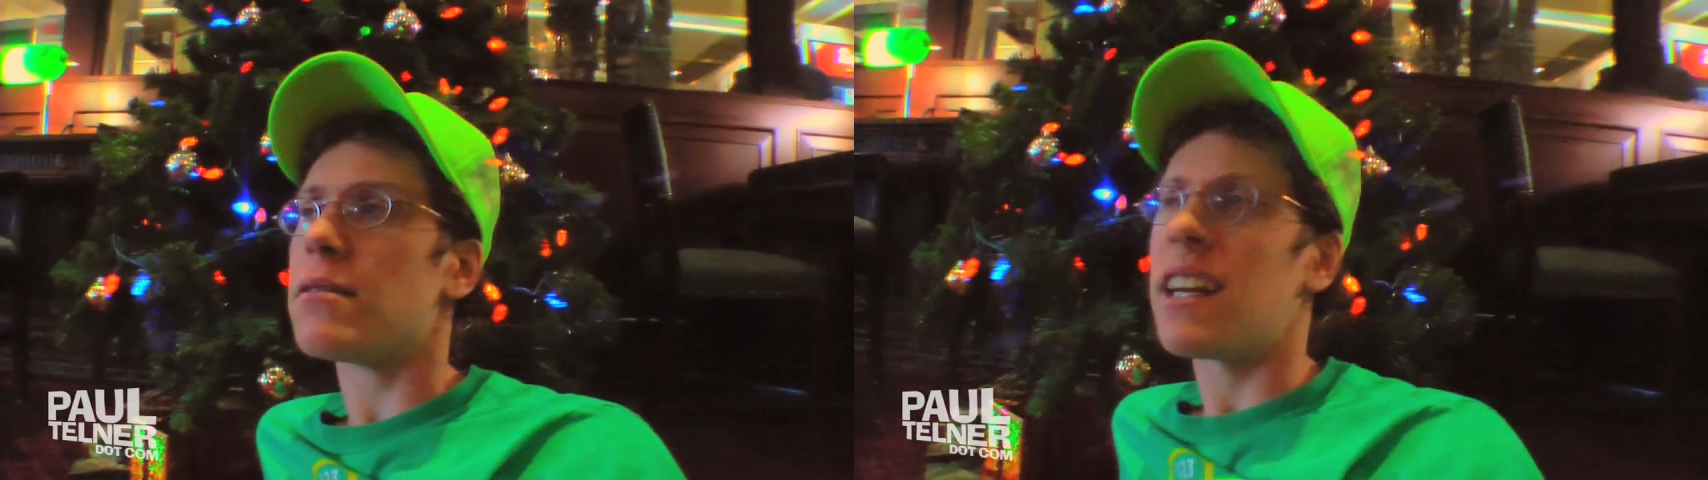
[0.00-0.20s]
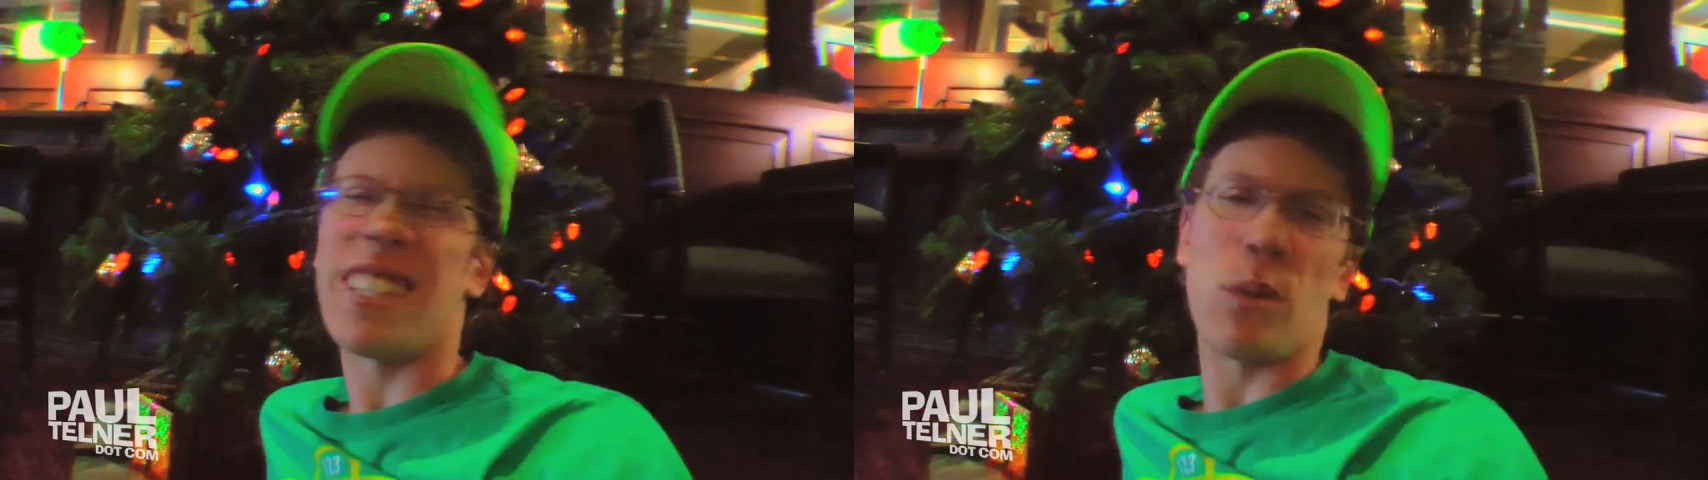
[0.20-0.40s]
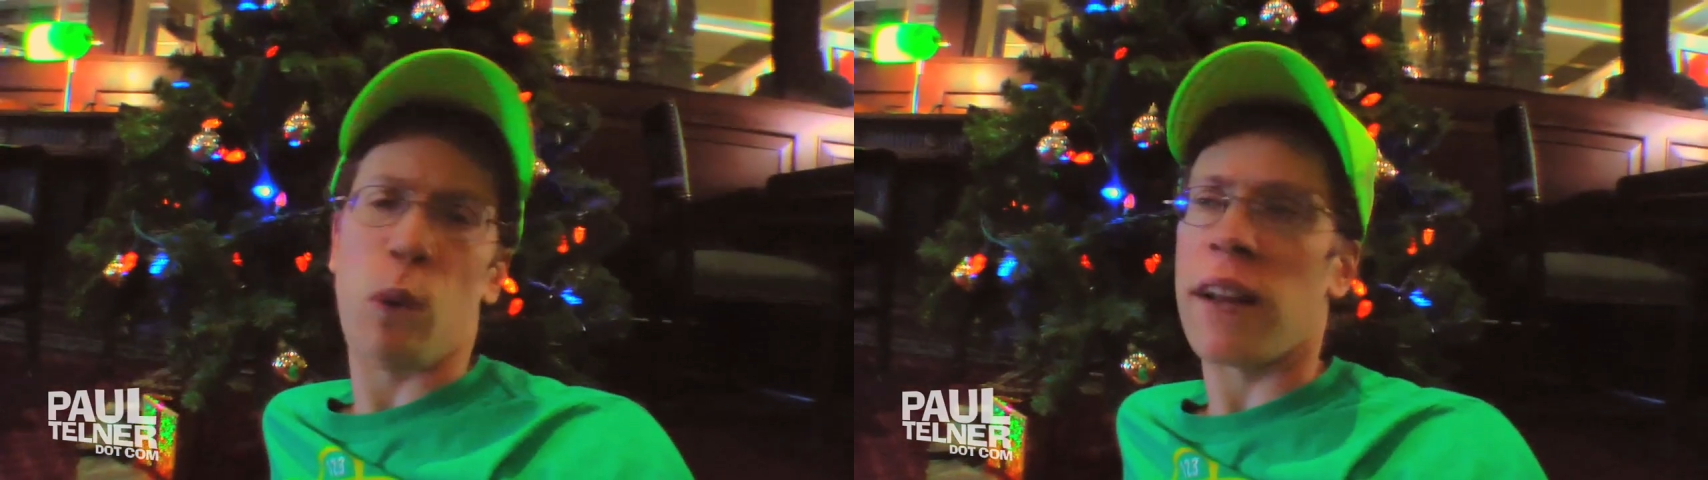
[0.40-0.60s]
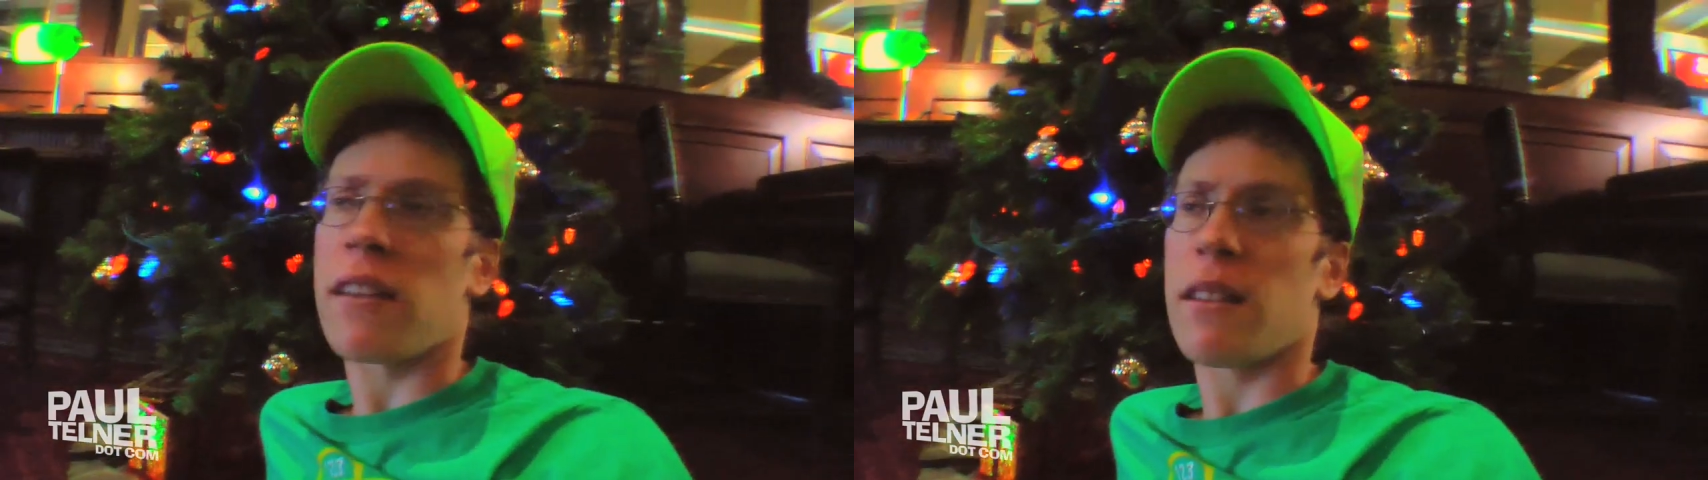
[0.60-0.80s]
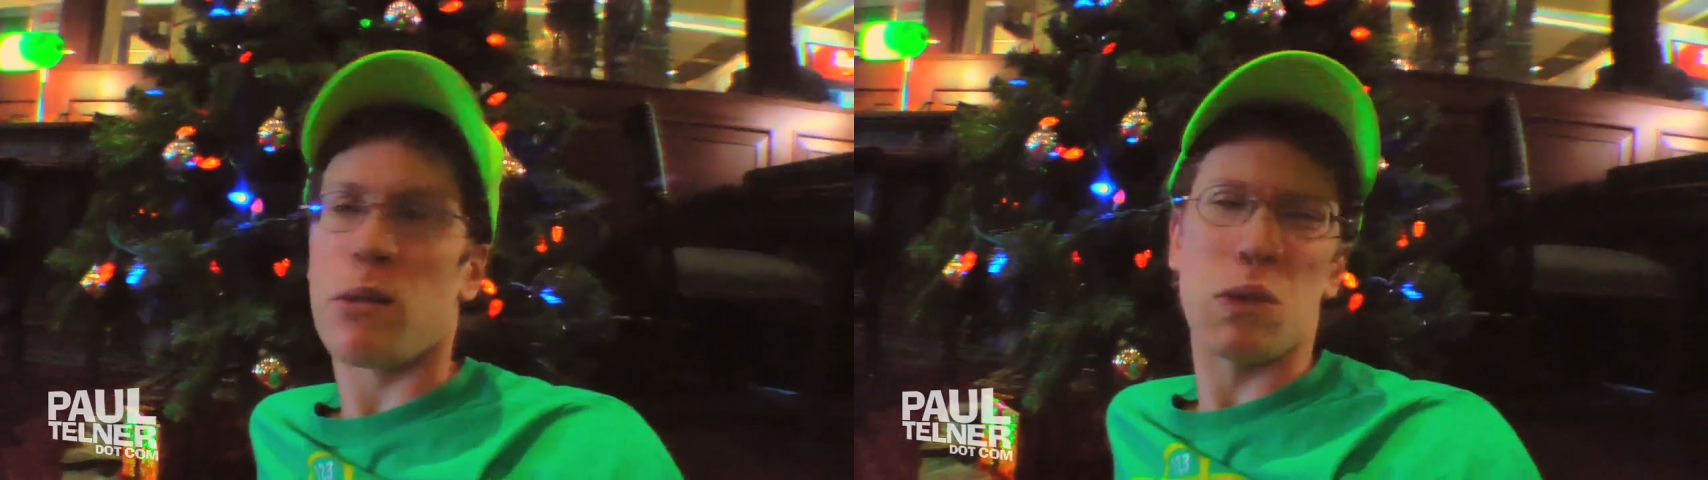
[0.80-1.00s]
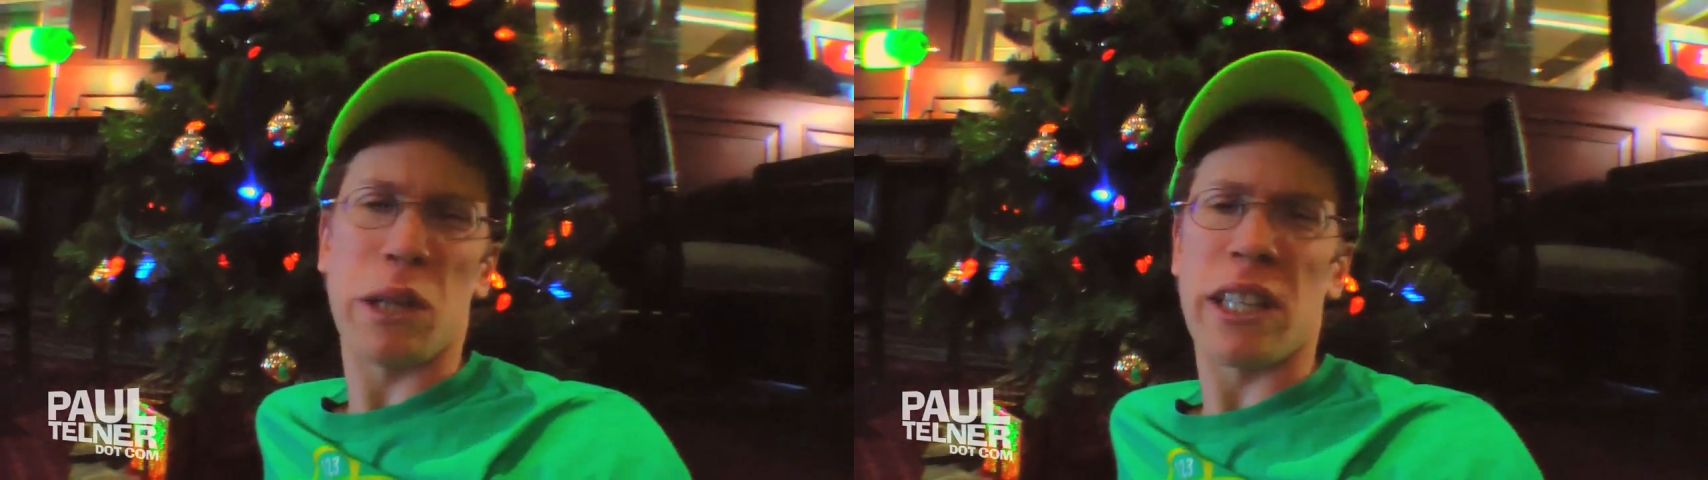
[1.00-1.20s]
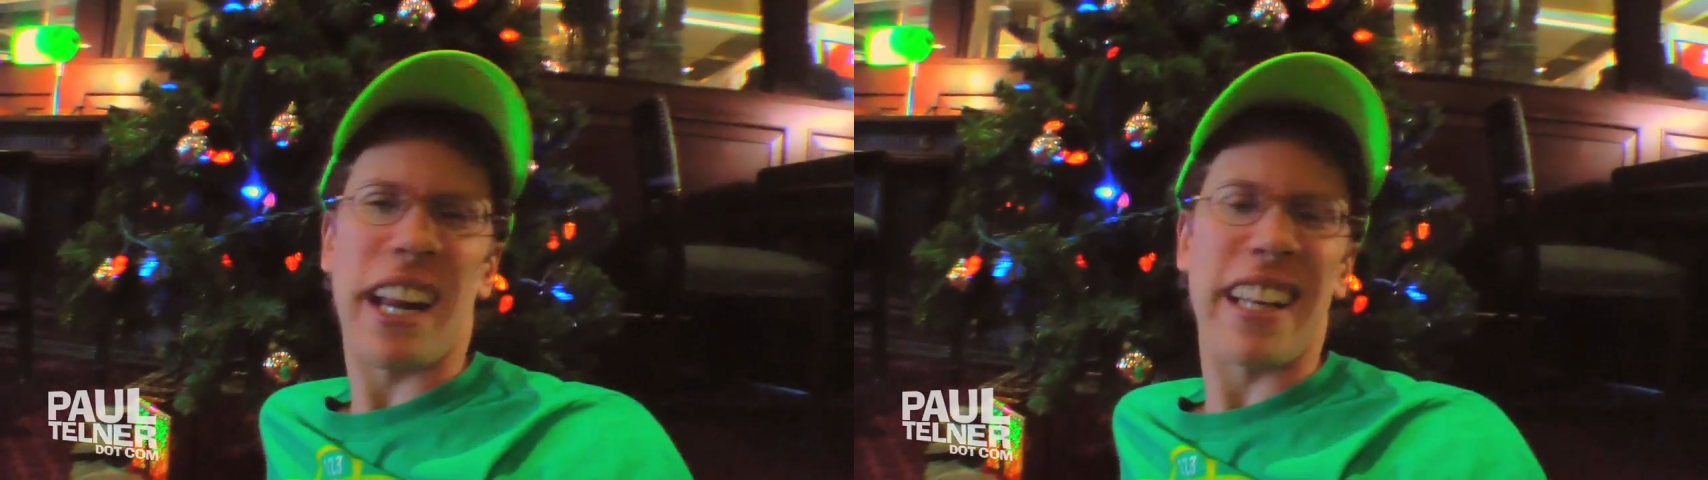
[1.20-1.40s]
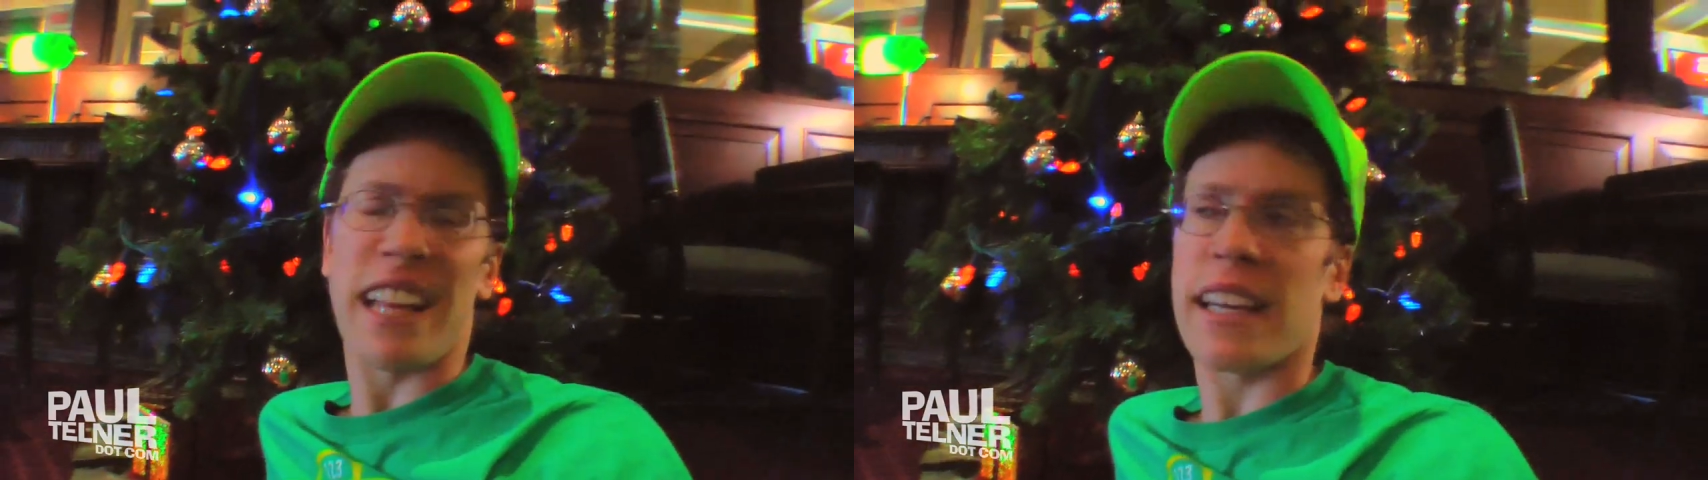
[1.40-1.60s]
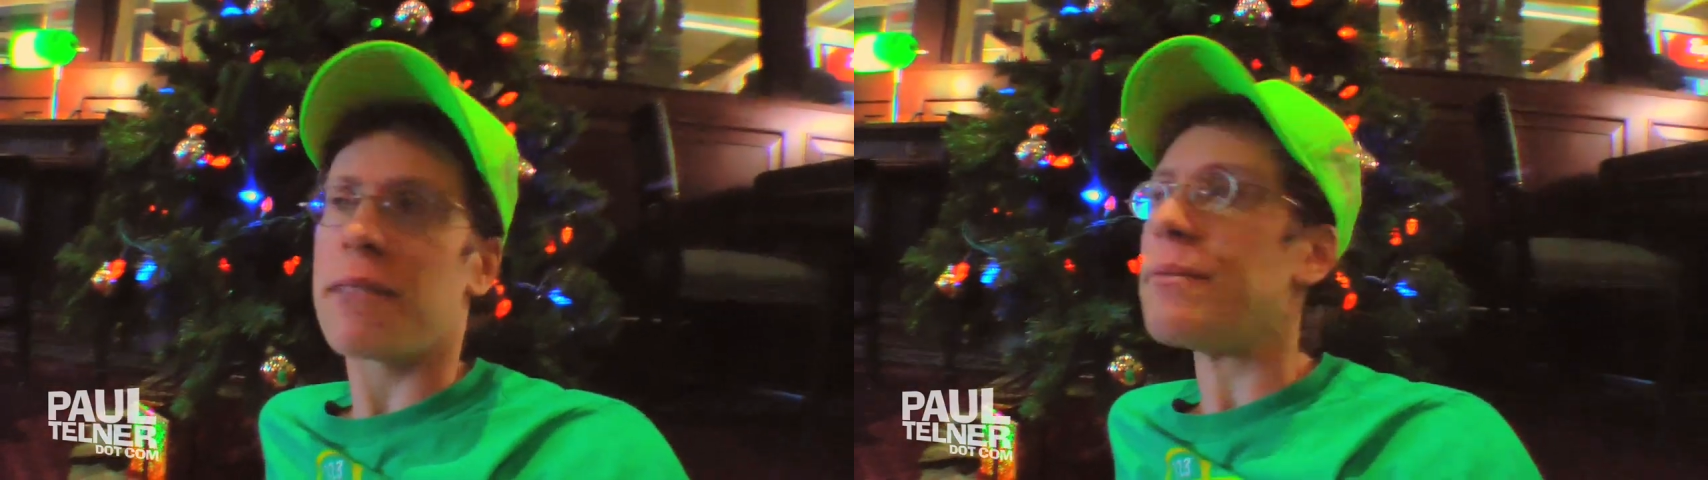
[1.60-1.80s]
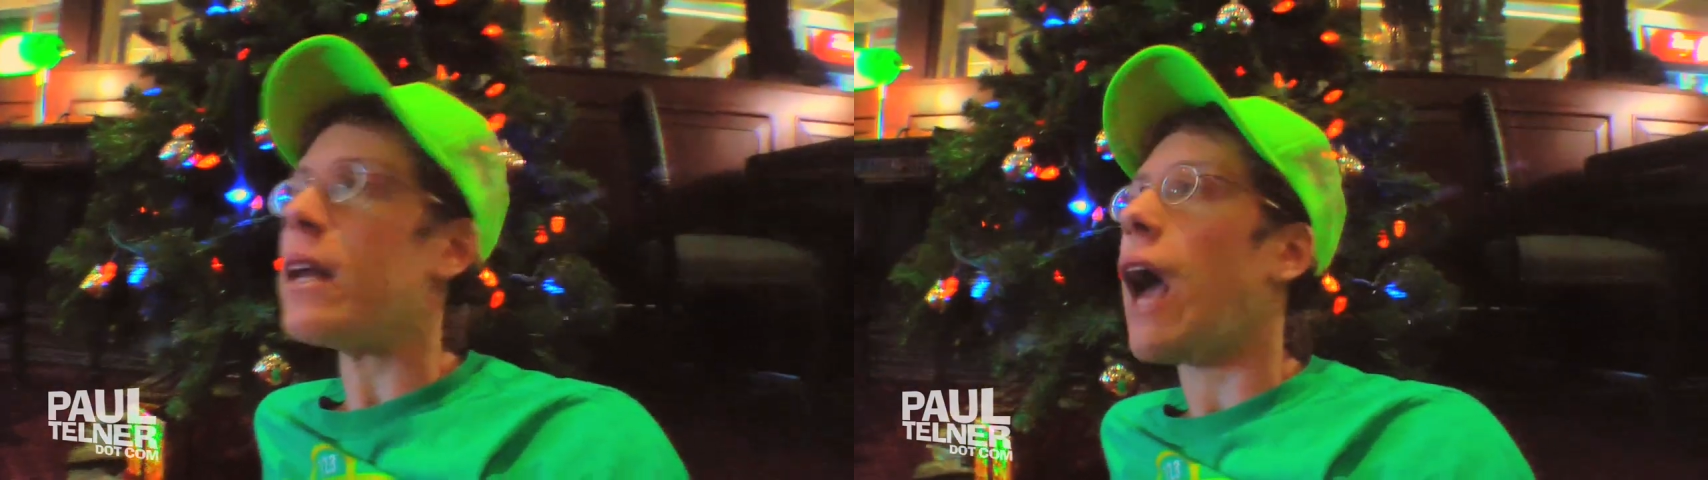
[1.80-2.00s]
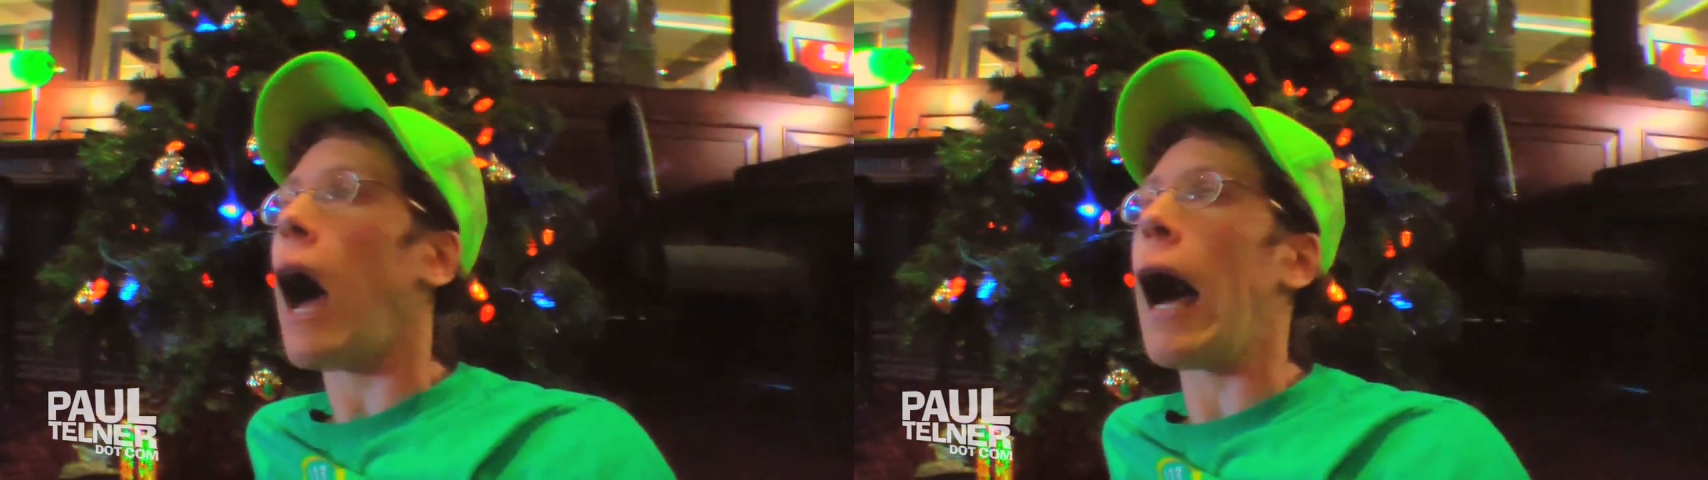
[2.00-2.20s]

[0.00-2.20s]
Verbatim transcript: I did it once. It was weird. I didn't like it.